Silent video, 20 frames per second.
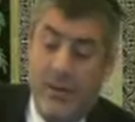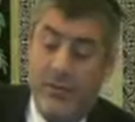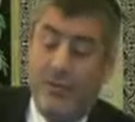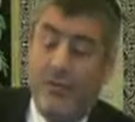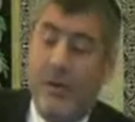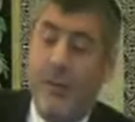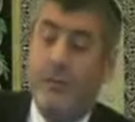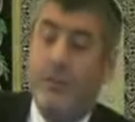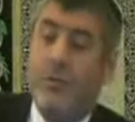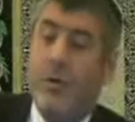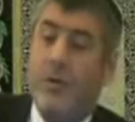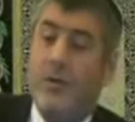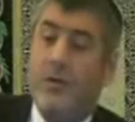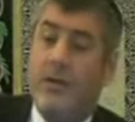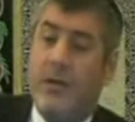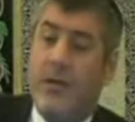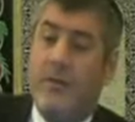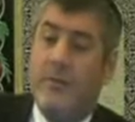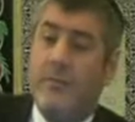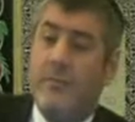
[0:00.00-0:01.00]
Hashem
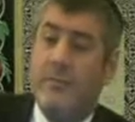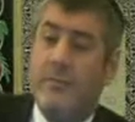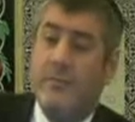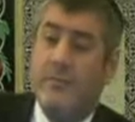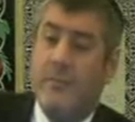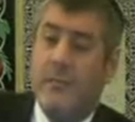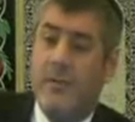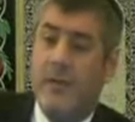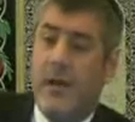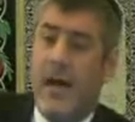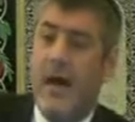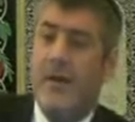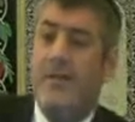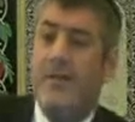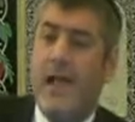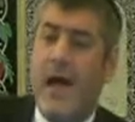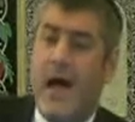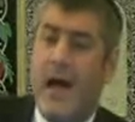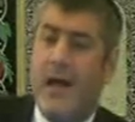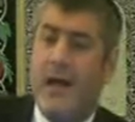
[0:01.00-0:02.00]
told him, Rav
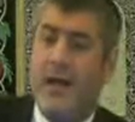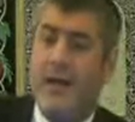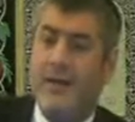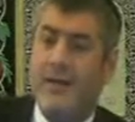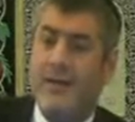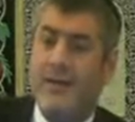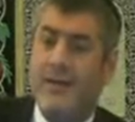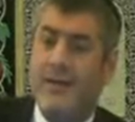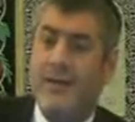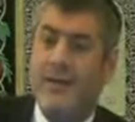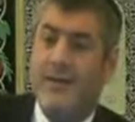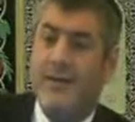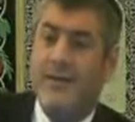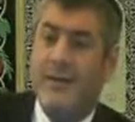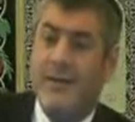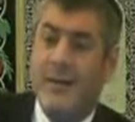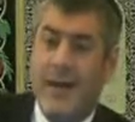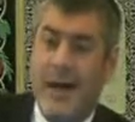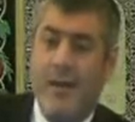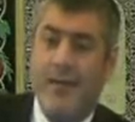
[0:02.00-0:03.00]
Lach.
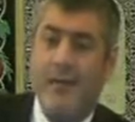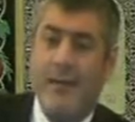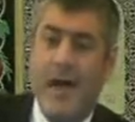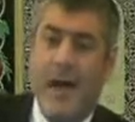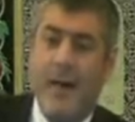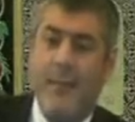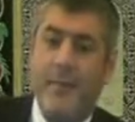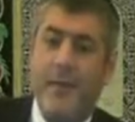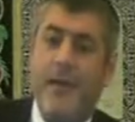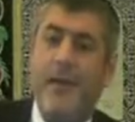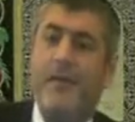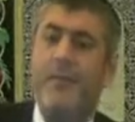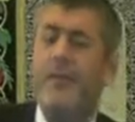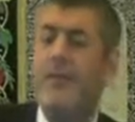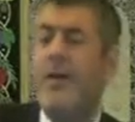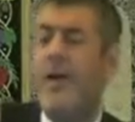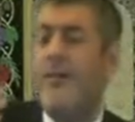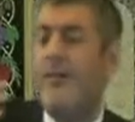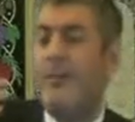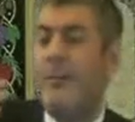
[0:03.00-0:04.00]
Rav Lach
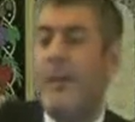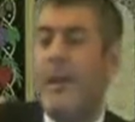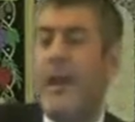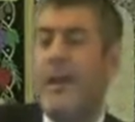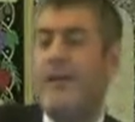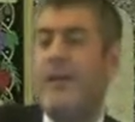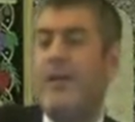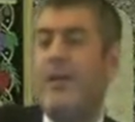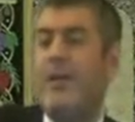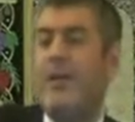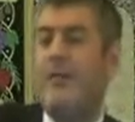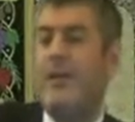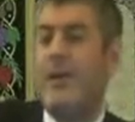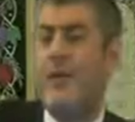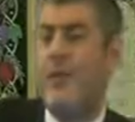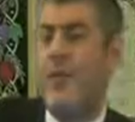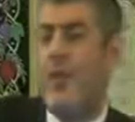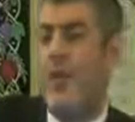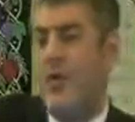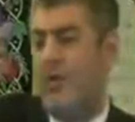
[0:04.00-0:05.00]
means you have plenty of
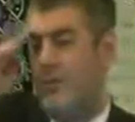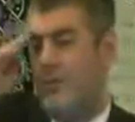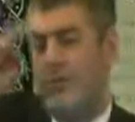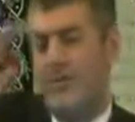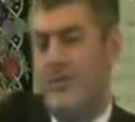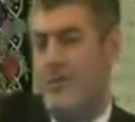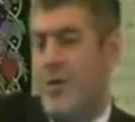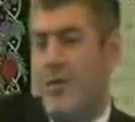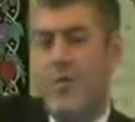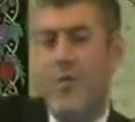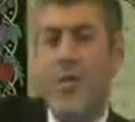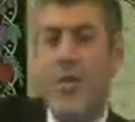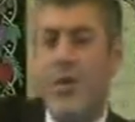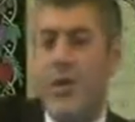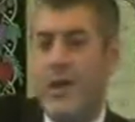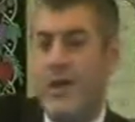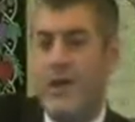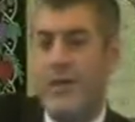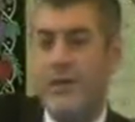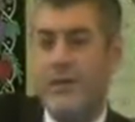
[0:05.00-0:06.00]
reward. Don't
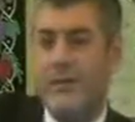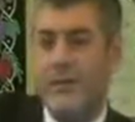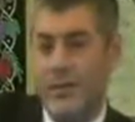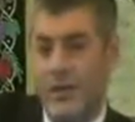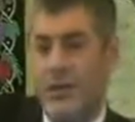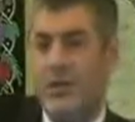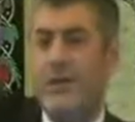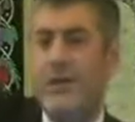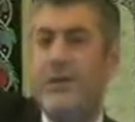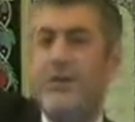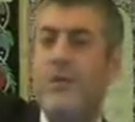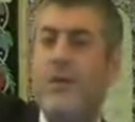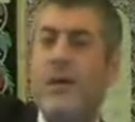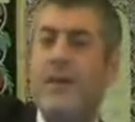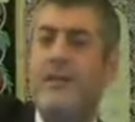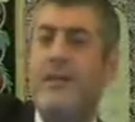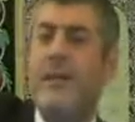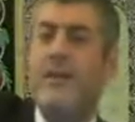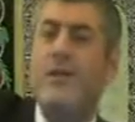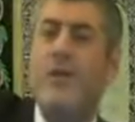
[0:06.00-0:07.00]
worry. You don't need to
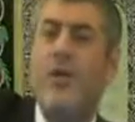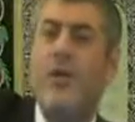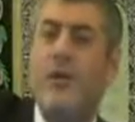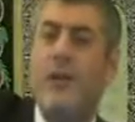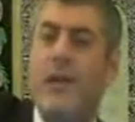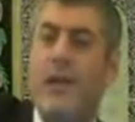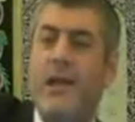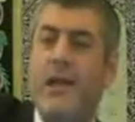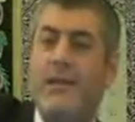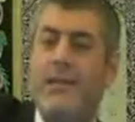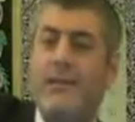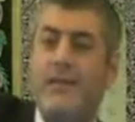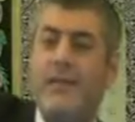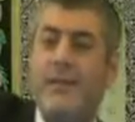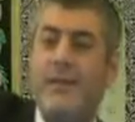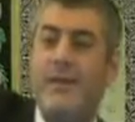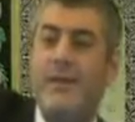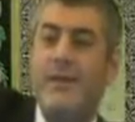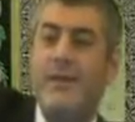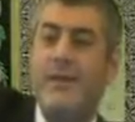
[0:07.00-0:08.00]
enter the Holy Land.
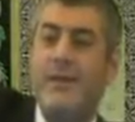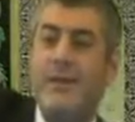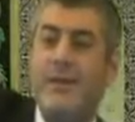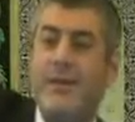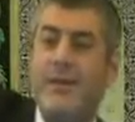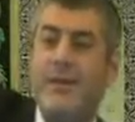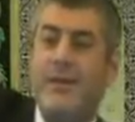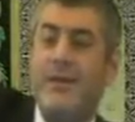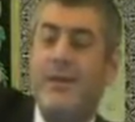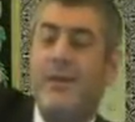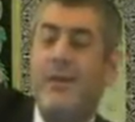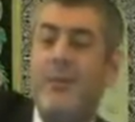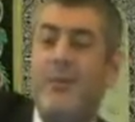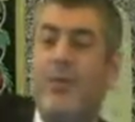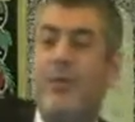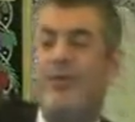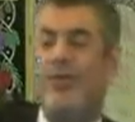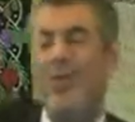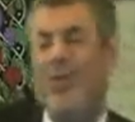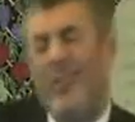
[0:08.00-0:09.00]

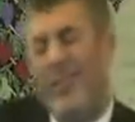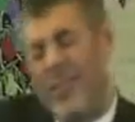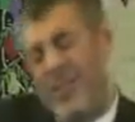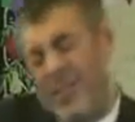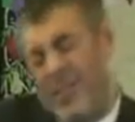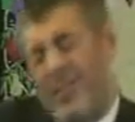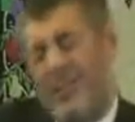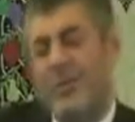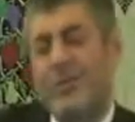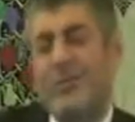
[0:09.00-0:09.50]
Moshe said,